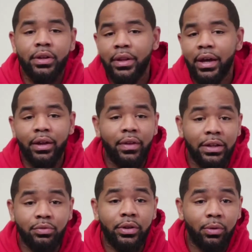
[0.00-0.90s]
And
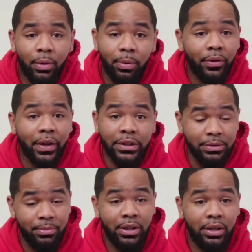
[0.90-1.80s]
that's really what brought that
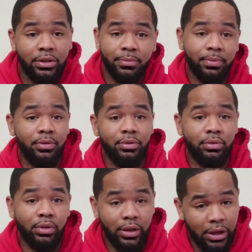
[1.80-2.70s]
to me to put
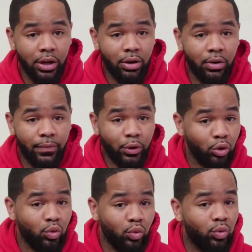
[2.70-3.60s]
in here for
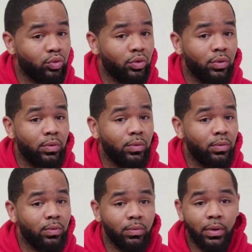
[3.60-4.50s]
you. So
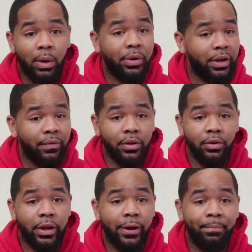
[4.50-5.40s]
I would
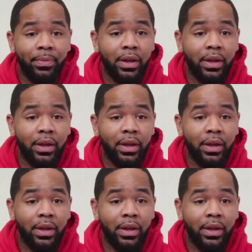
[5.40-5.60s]
definitely do that.